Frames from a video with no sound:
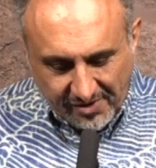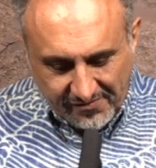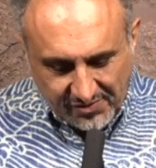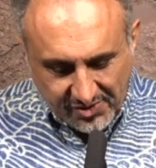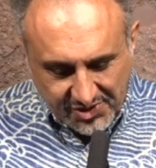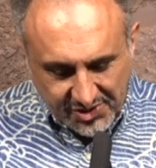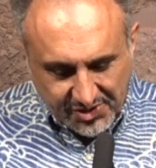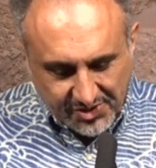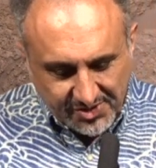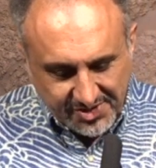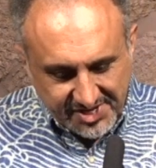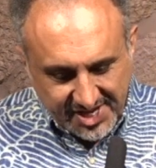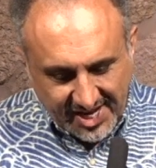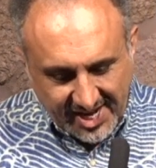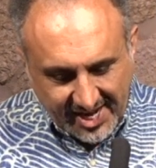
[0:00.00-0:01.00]
verse
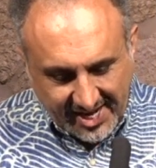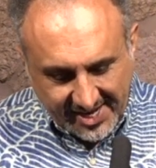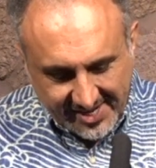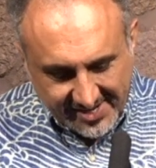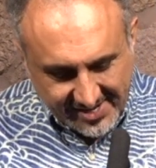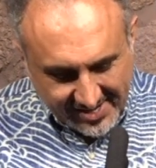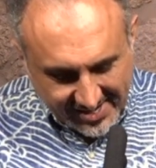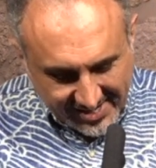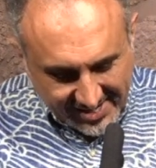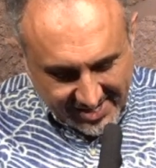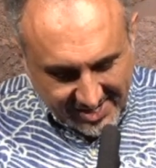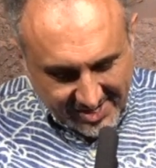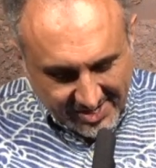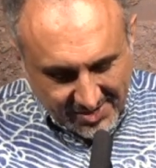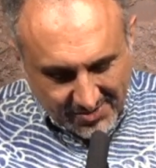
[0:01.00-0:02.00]
13,
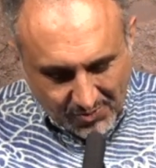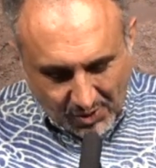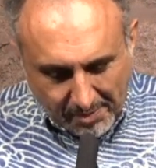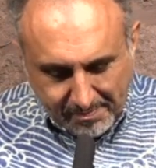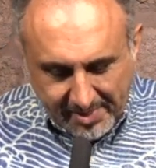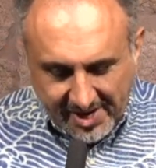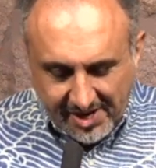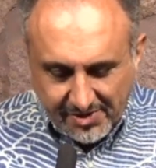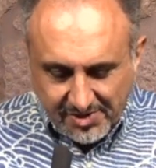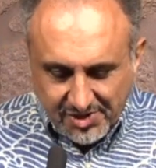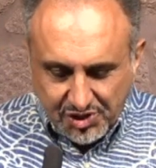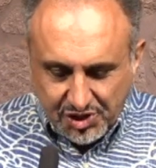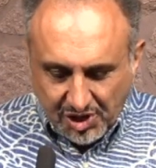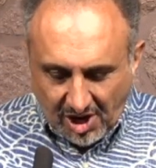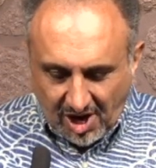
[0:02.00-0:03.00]
where Peter and
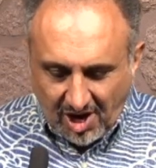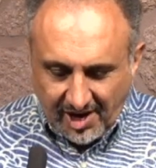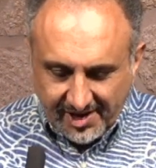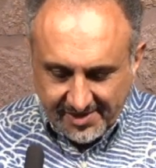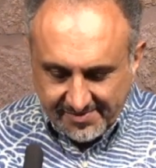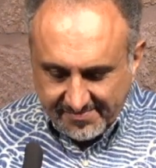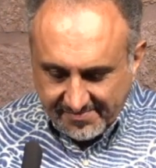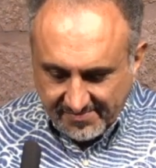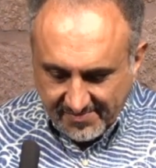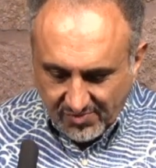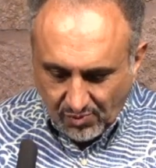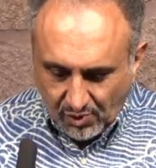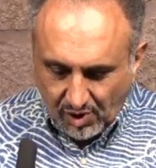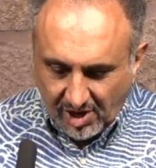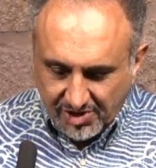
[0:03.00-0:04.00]
John
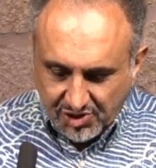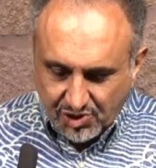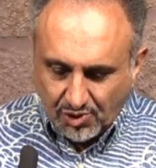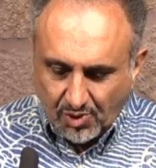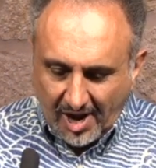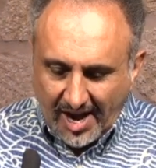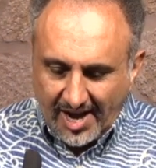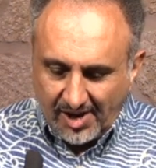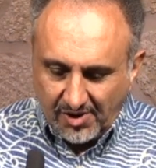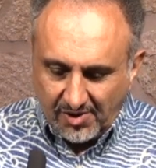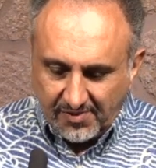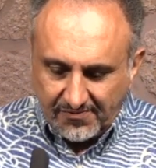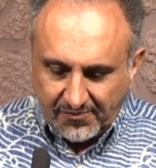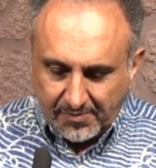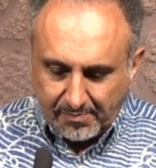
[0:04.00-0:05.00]
were on
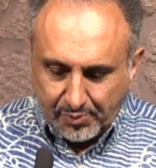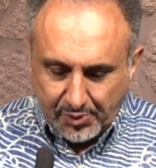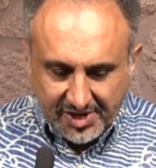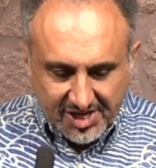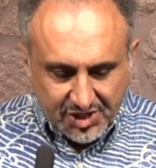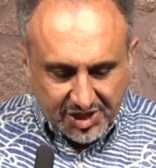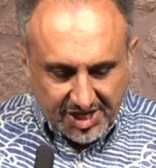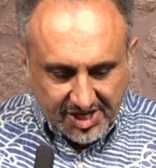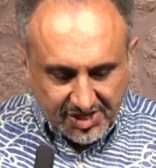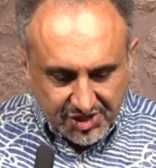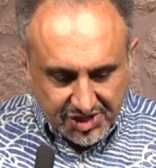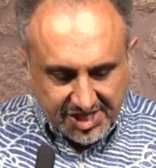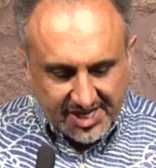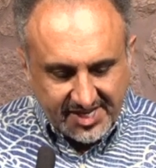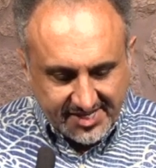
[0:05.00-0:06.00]
trial for preaching
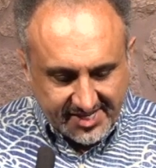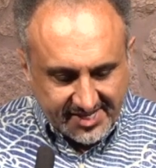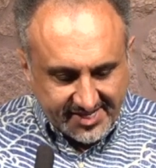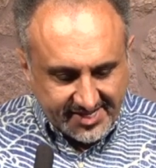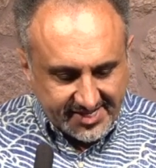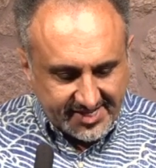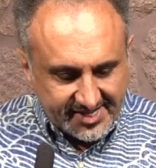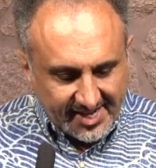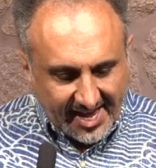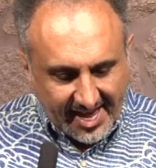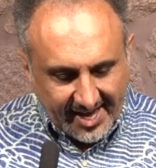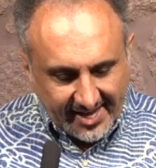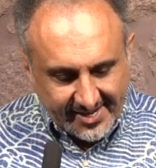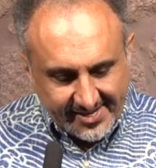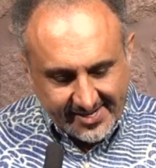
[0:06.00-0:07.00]
Jesus
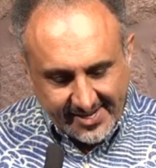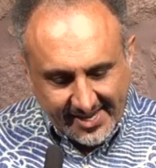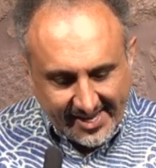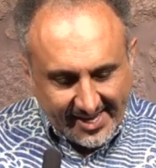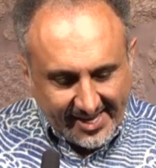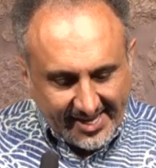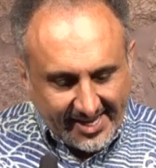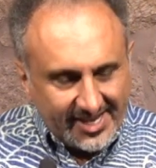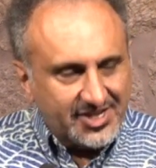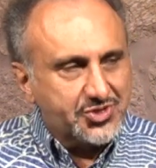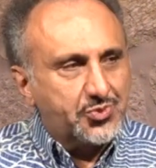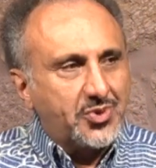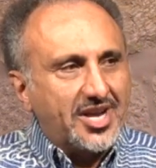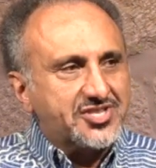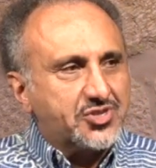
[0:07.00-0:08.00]
and his
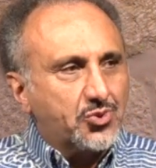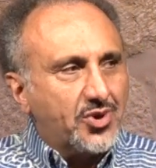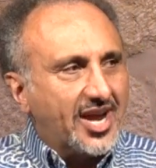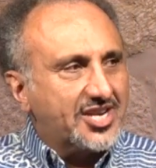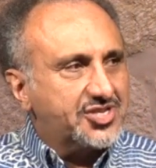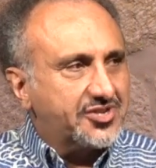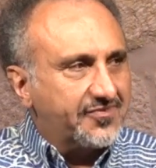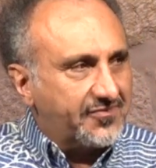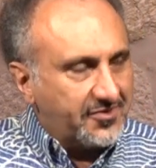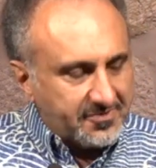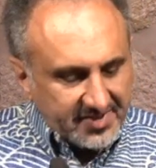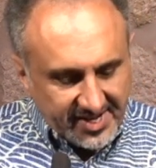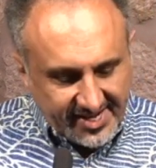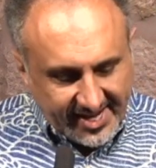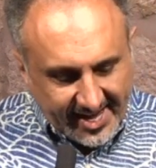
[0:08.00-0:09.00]
resurrection from
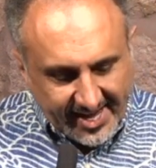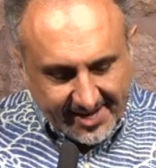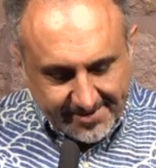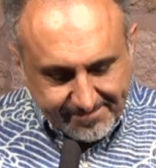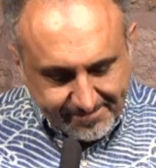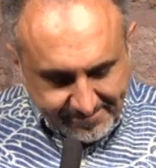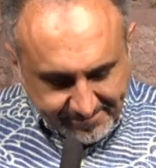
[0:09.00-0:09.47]
the dead.